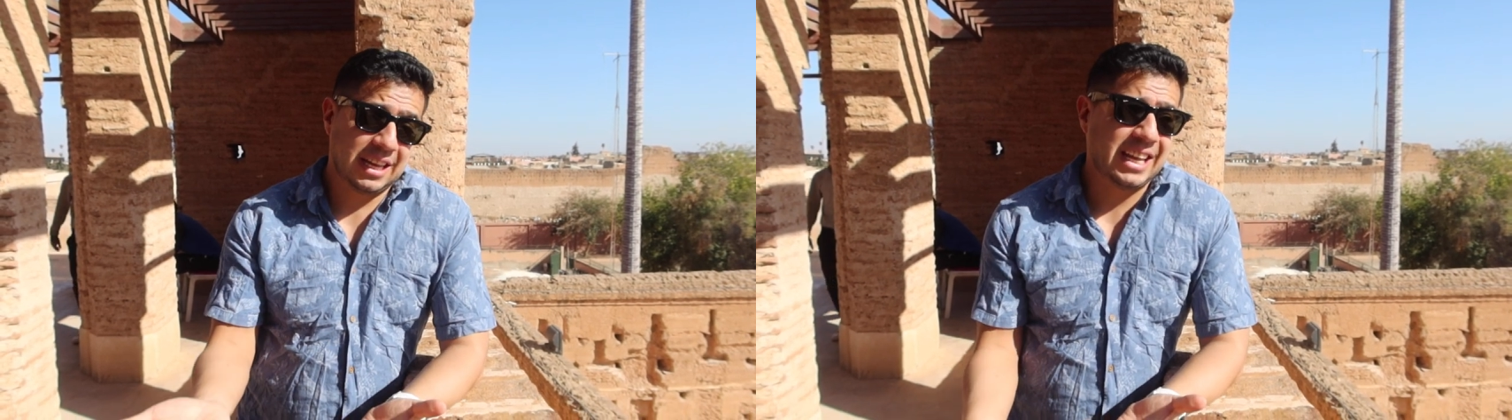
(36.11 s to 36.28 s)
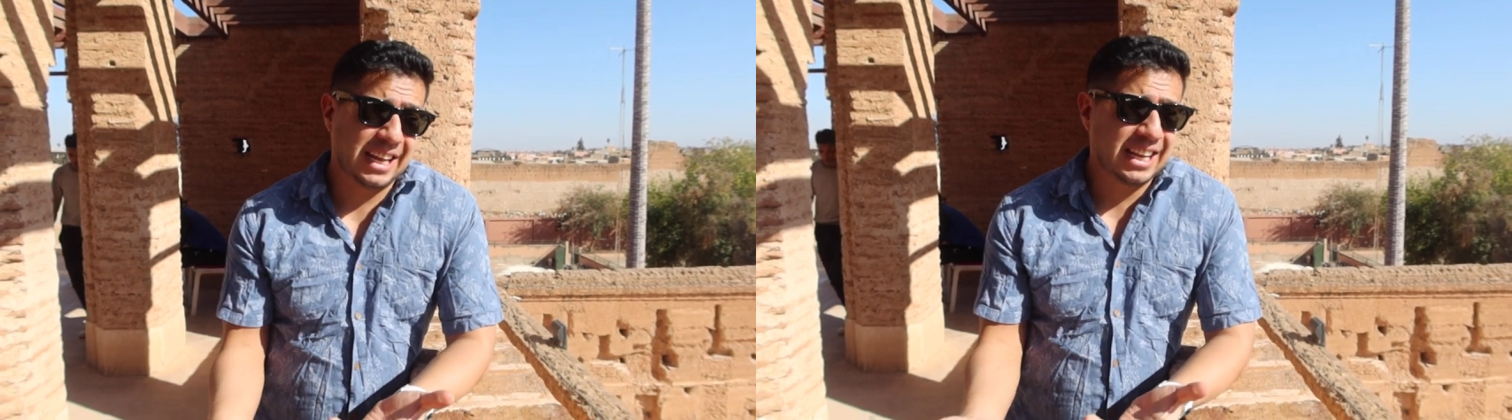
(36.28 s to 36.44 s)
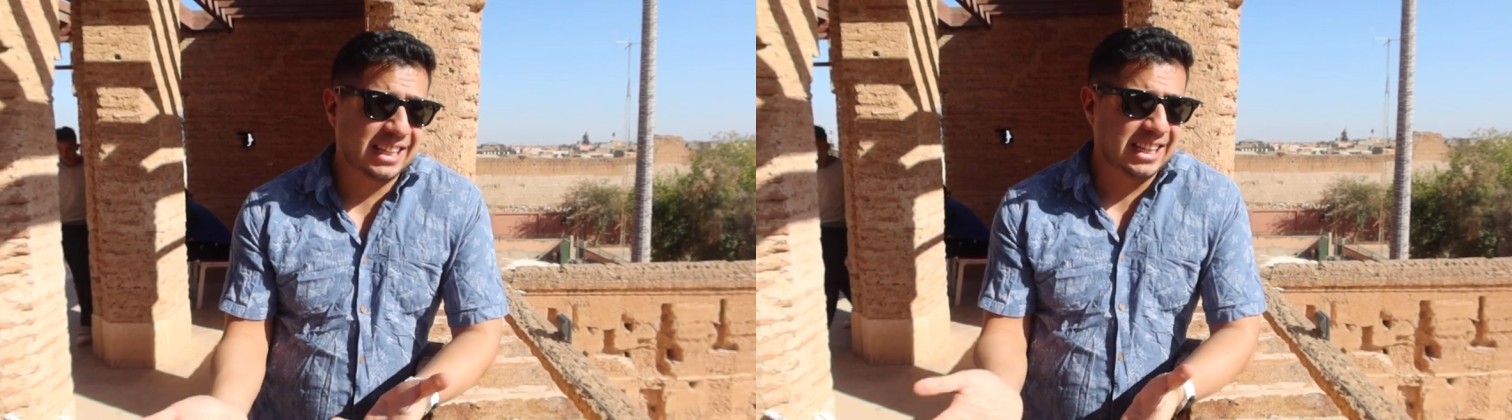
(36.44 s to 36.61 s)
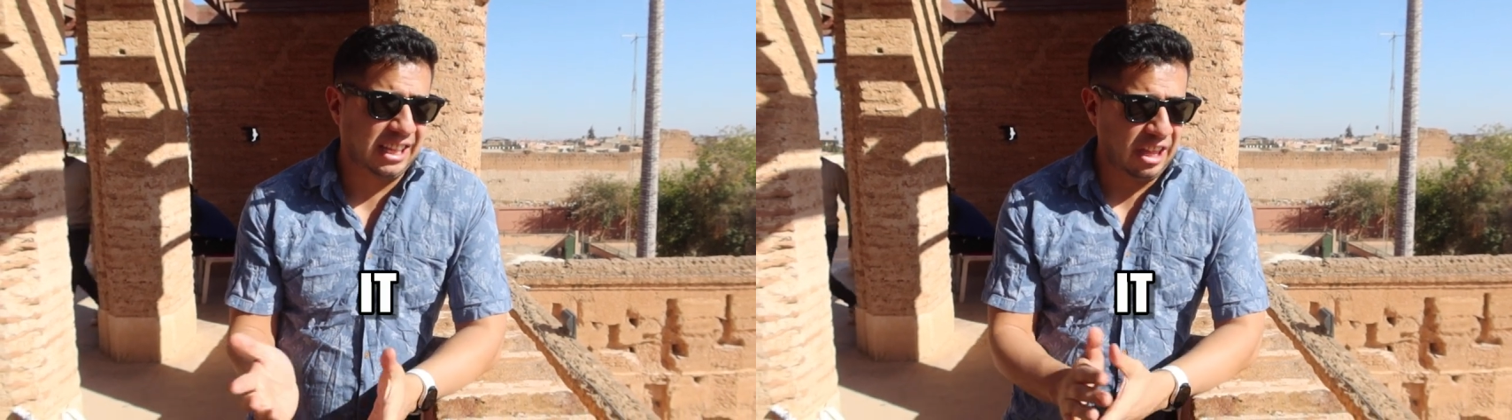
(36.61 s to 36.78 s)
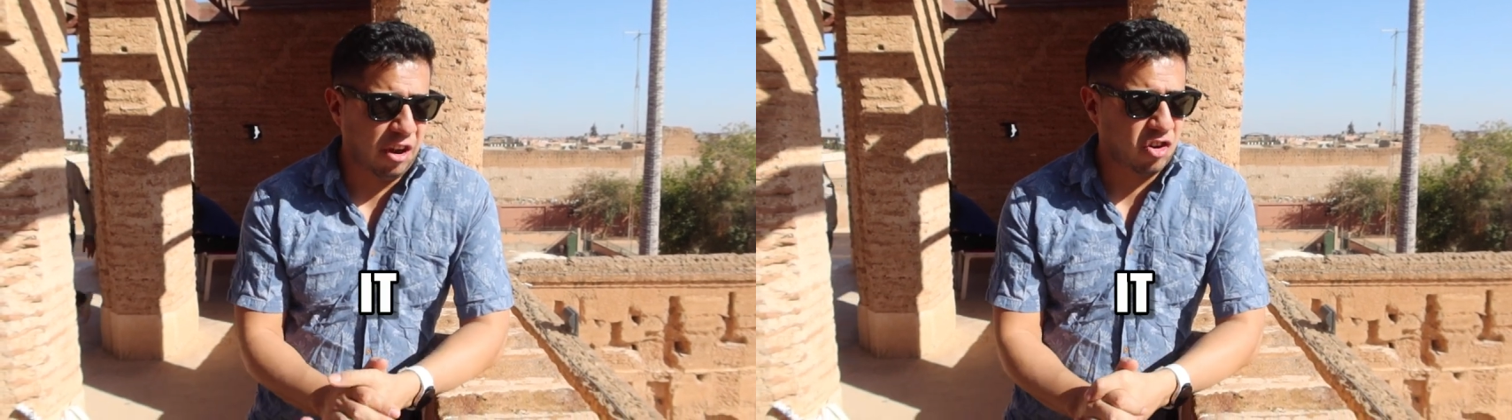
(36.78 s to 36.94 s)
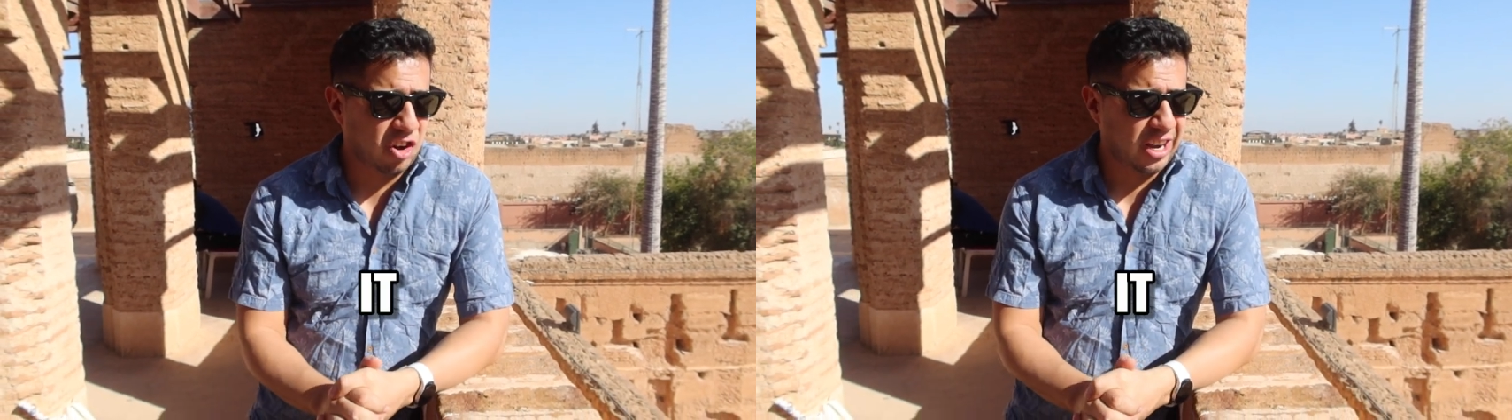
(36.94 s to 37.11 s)
it
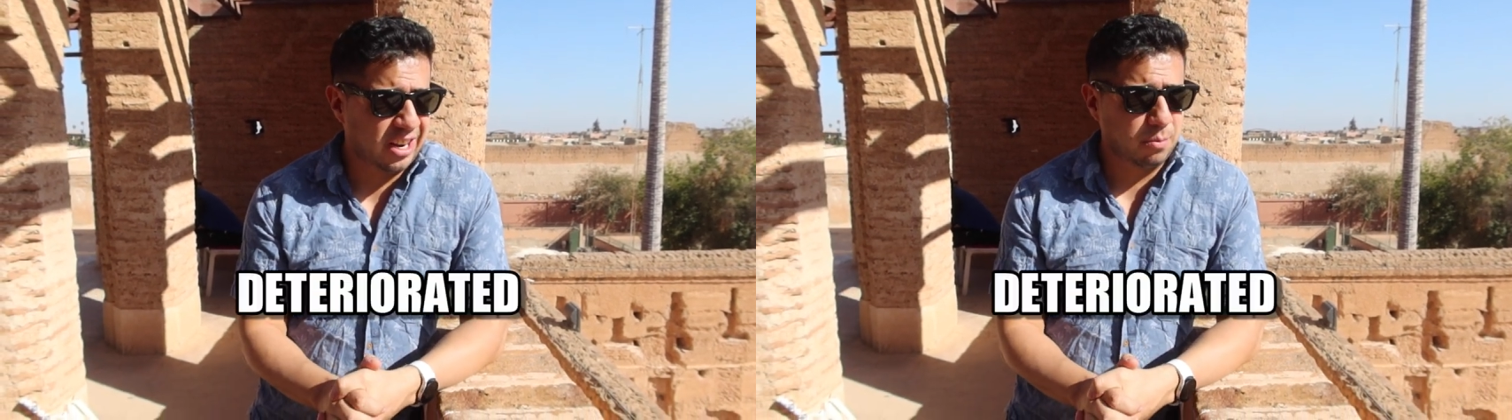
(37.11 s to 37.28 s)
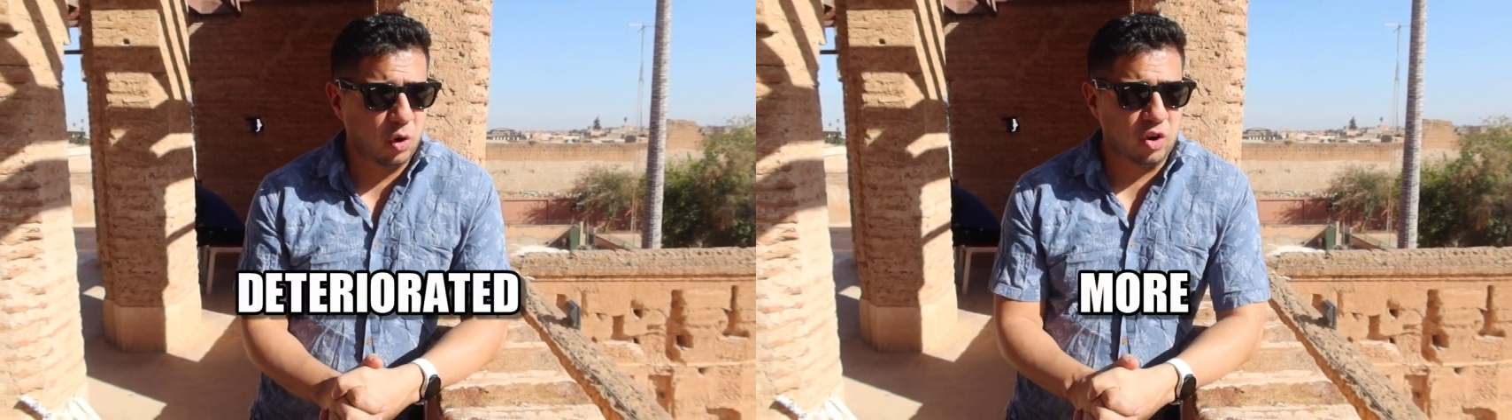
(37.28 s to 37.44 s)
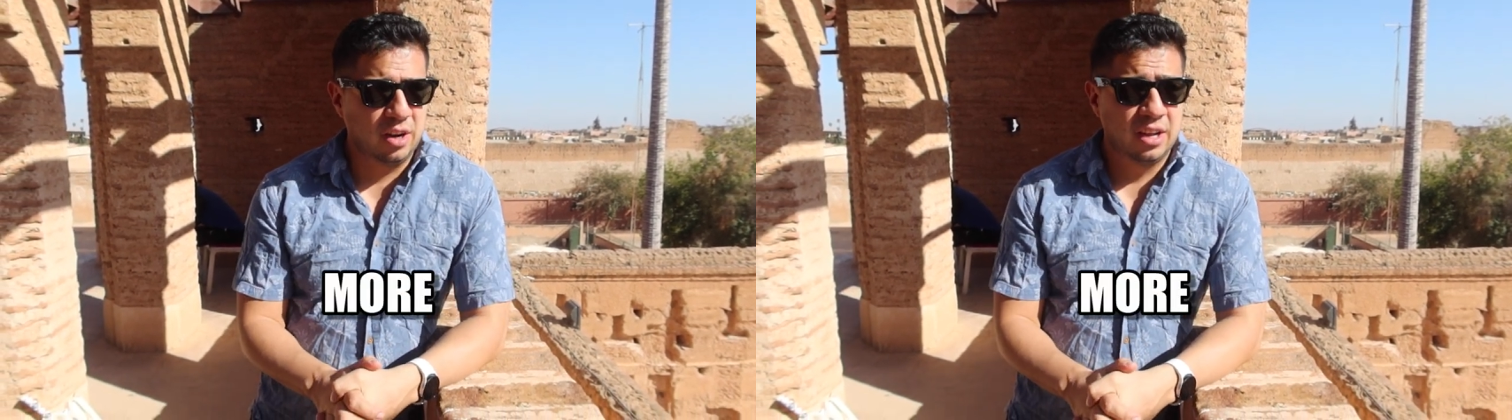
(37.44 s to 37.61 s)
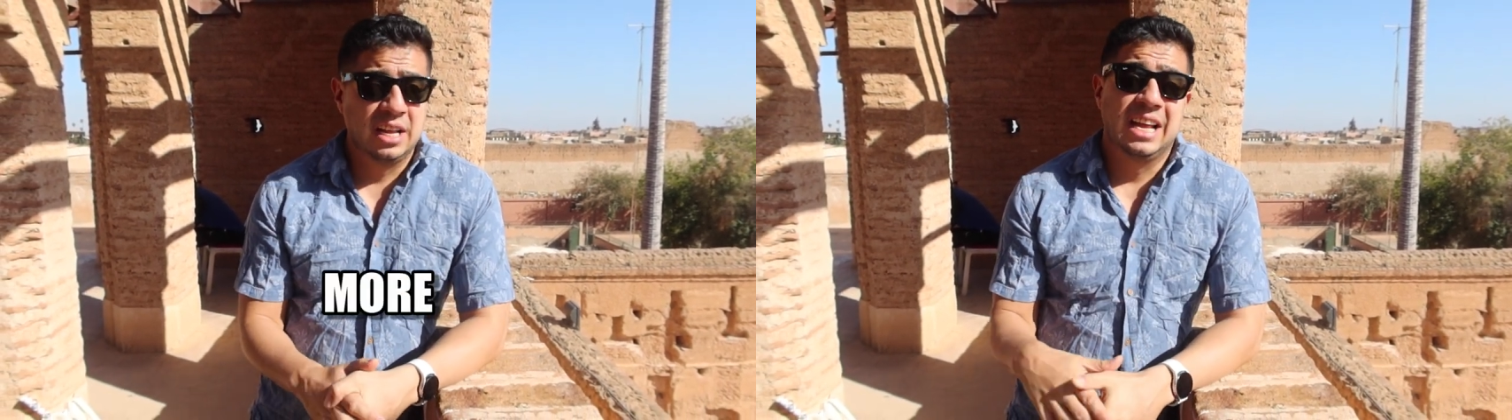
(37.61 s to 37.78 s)
deteriorated more.